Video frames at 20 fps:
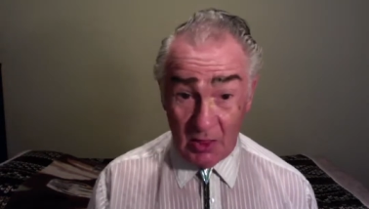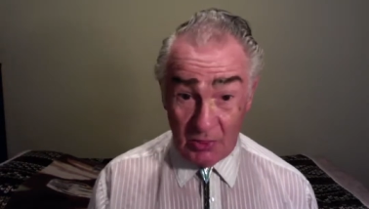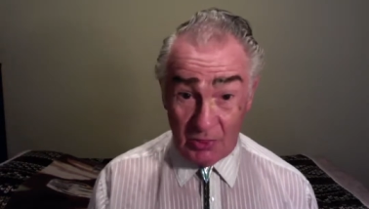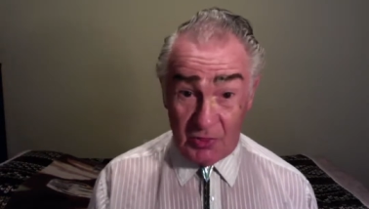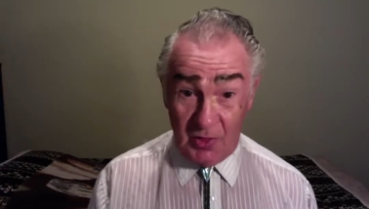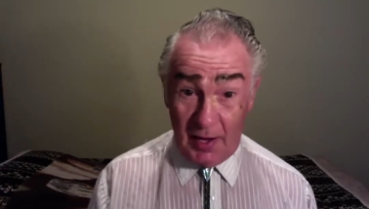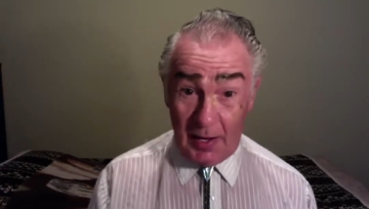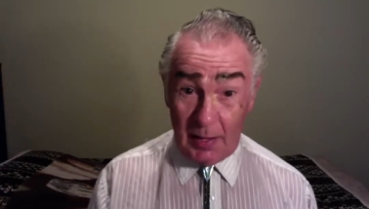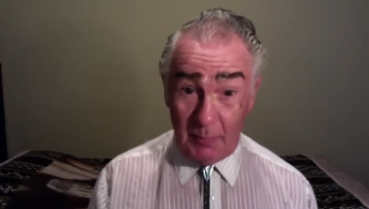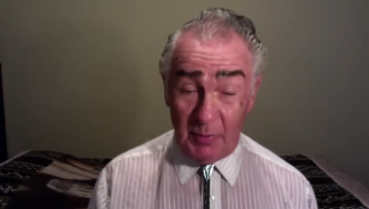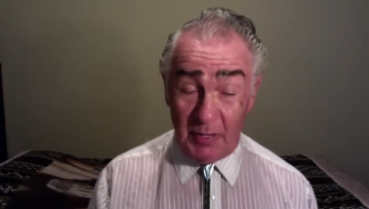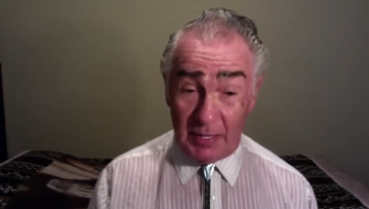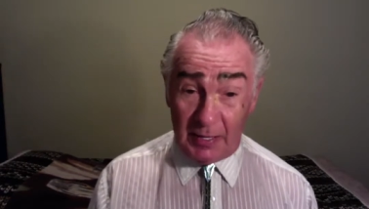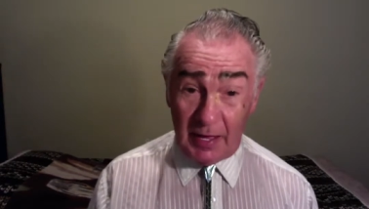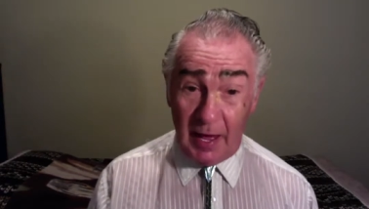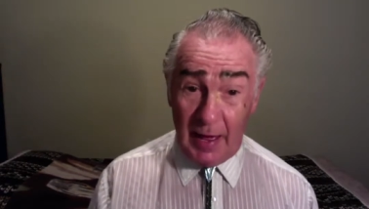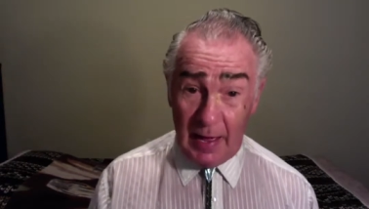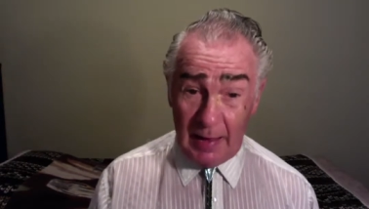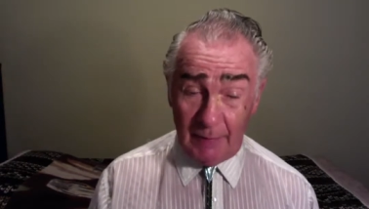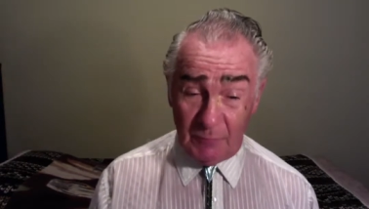they
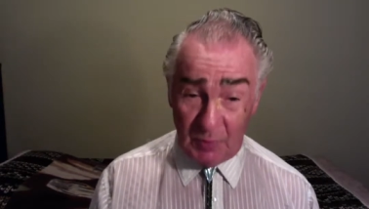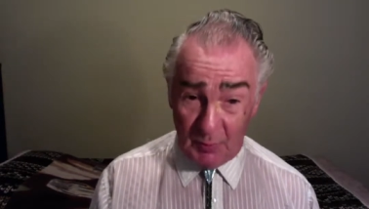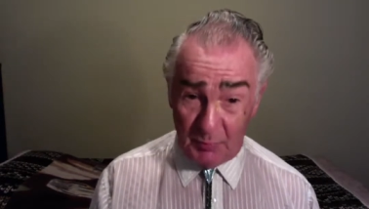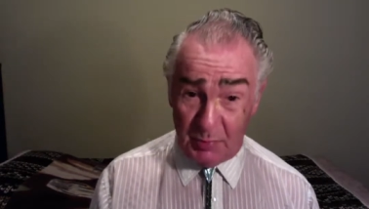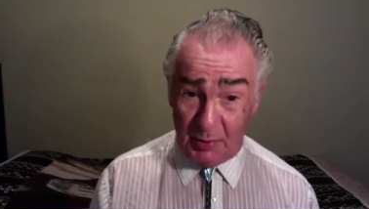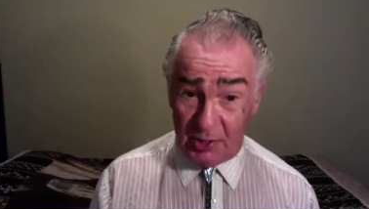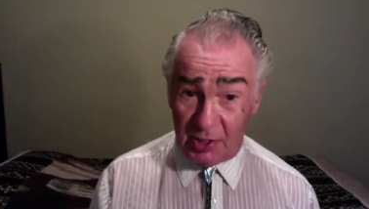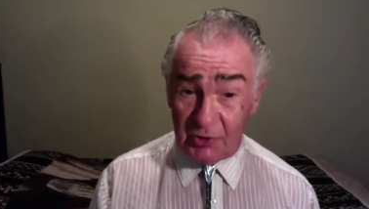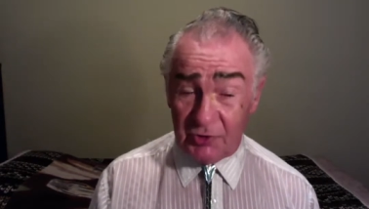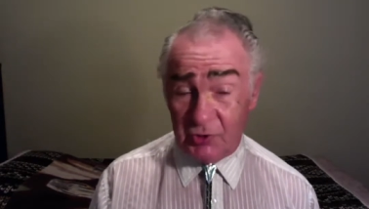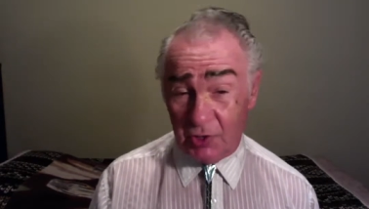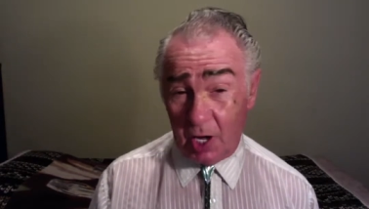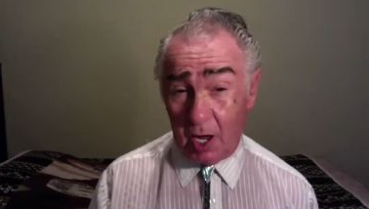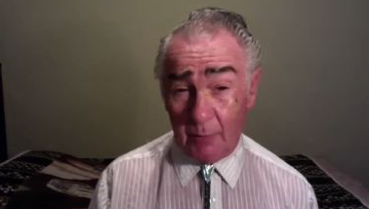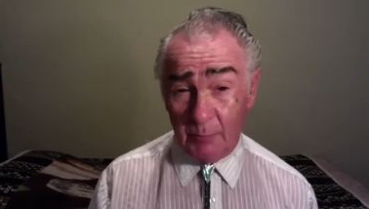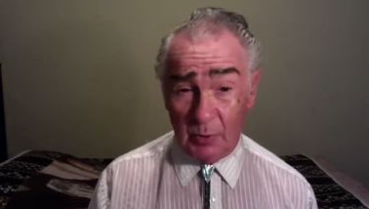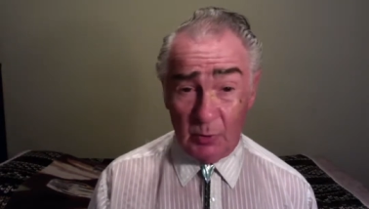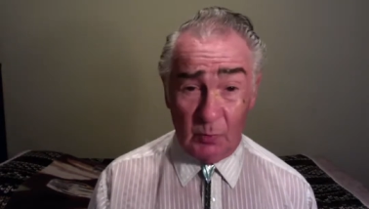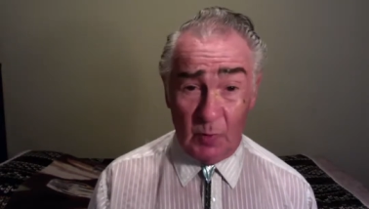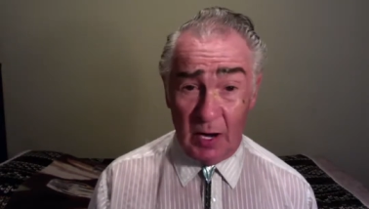became the British
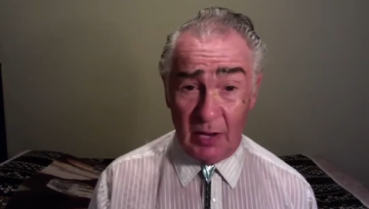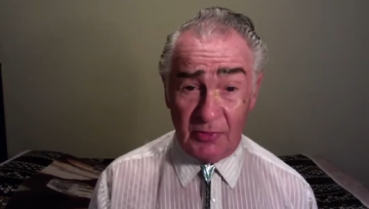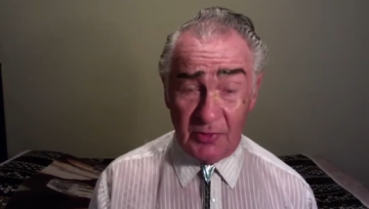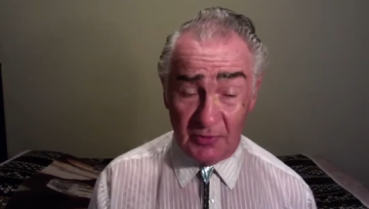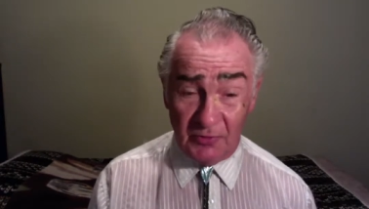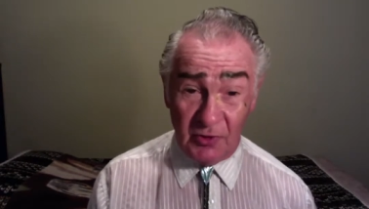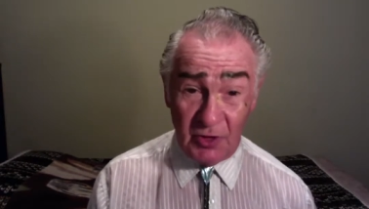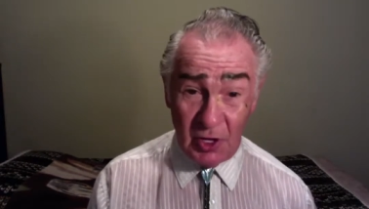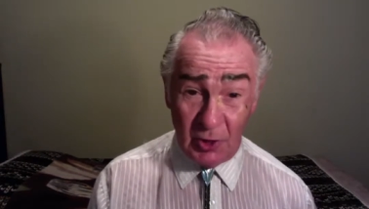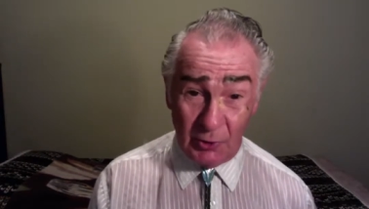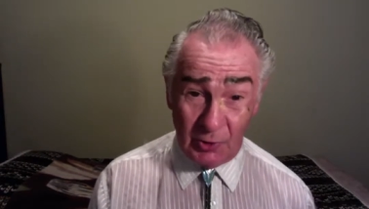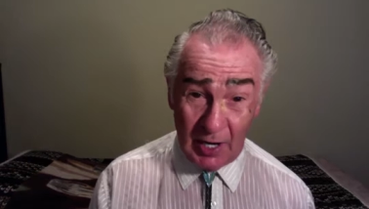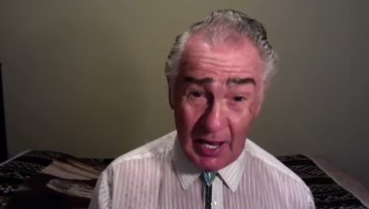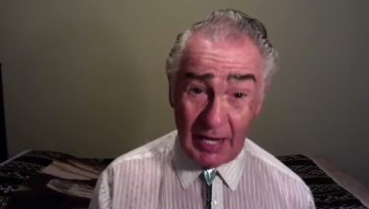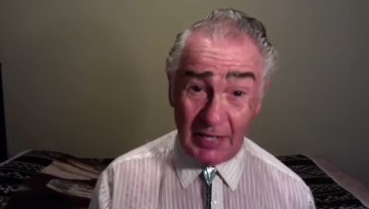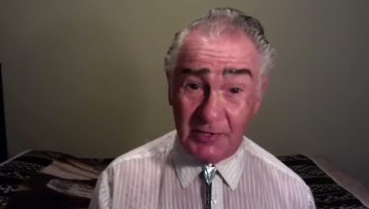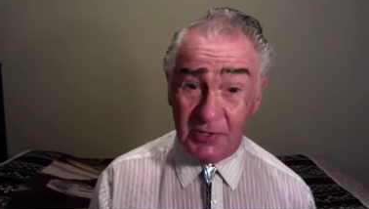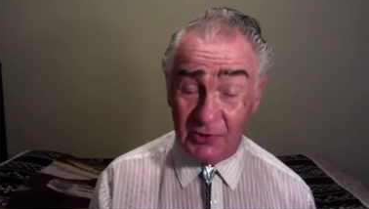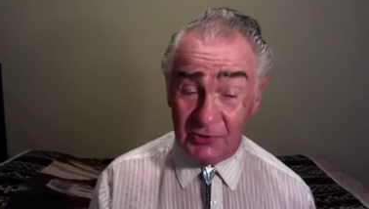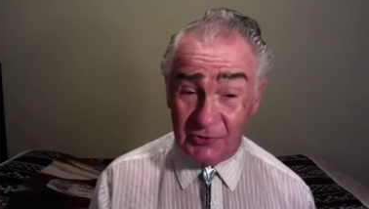Commonwealth and the
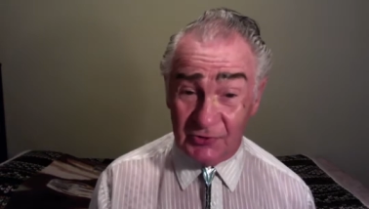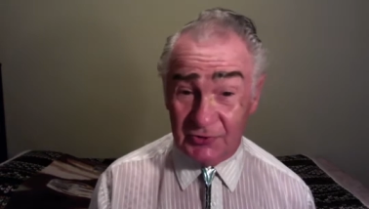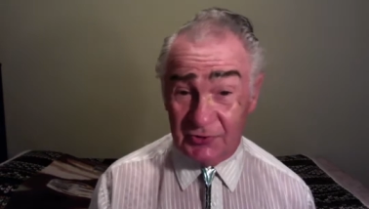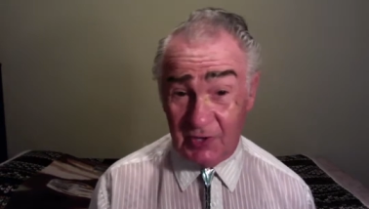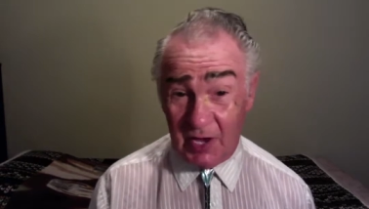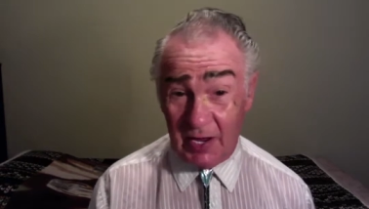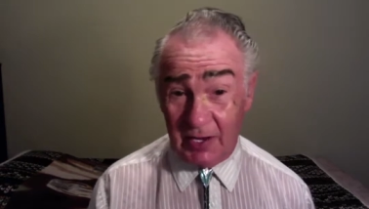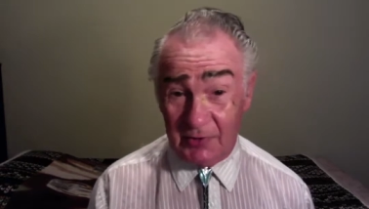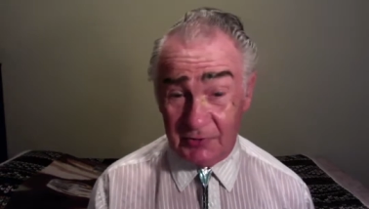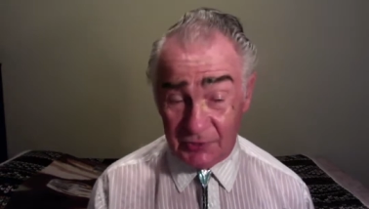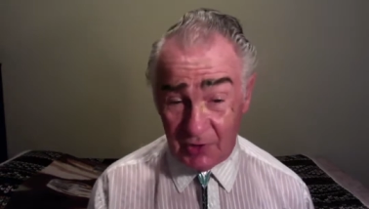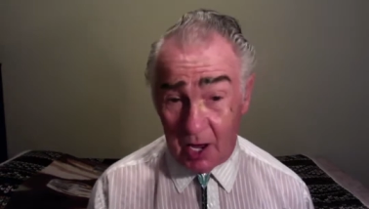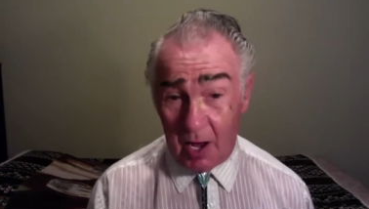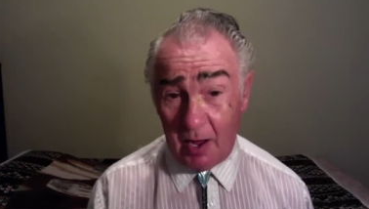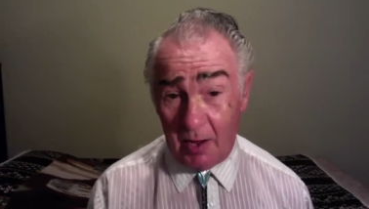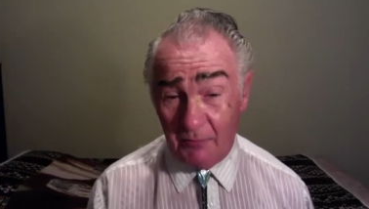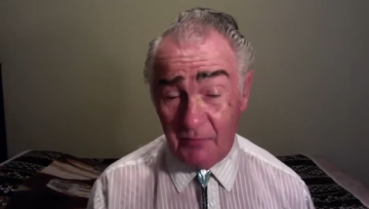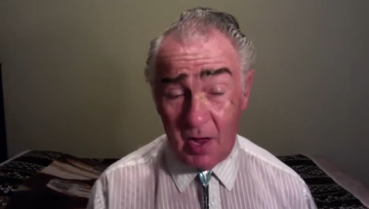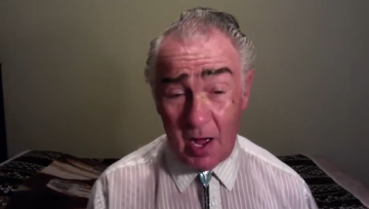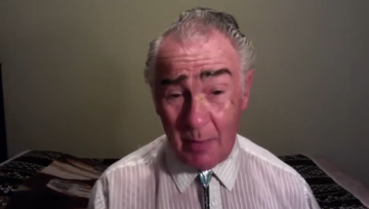United States
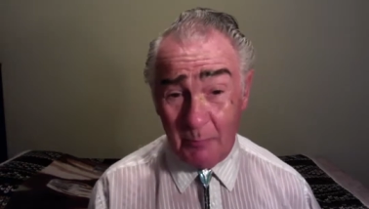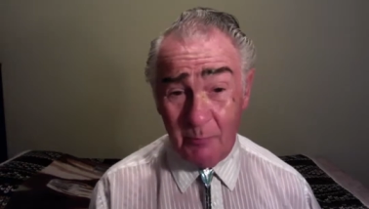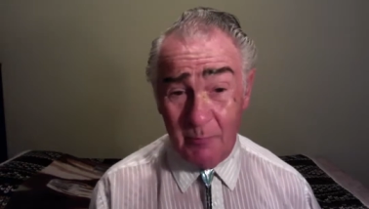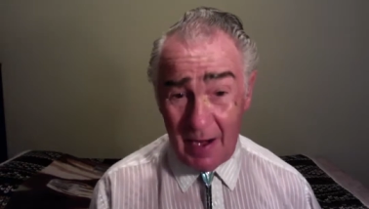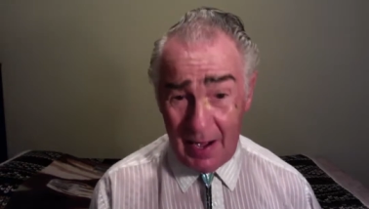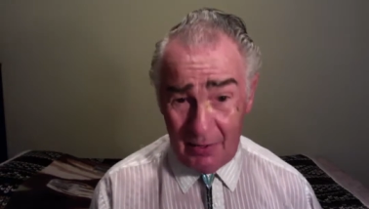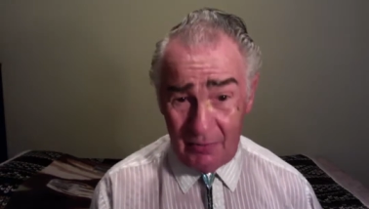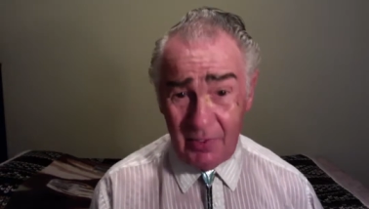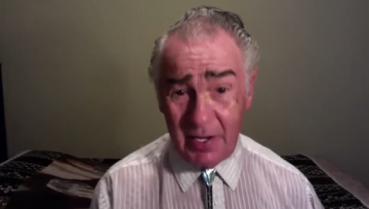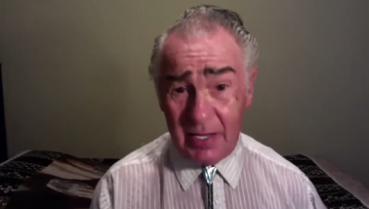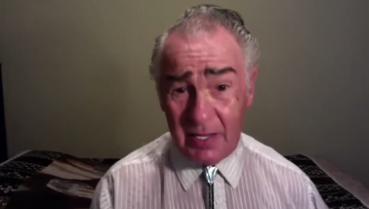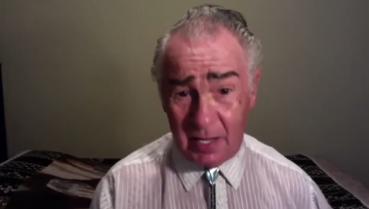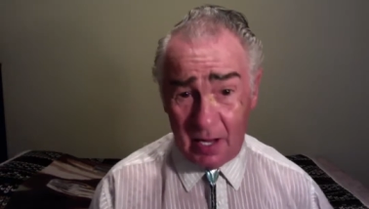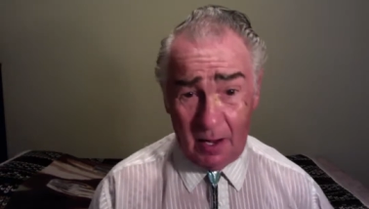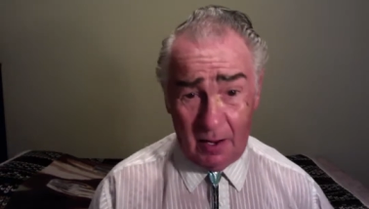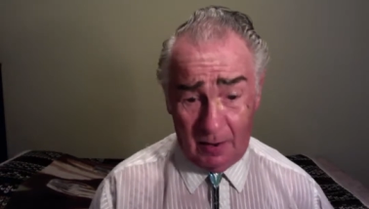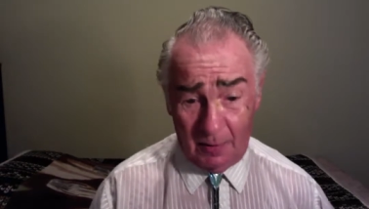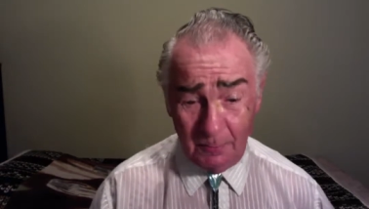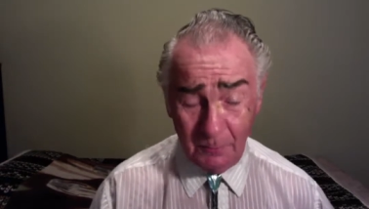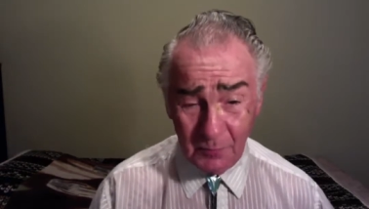of
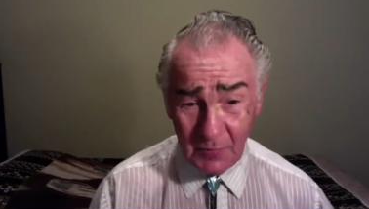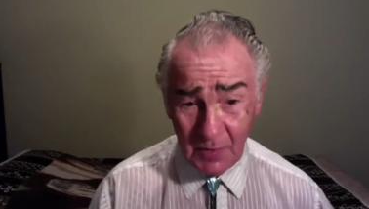America.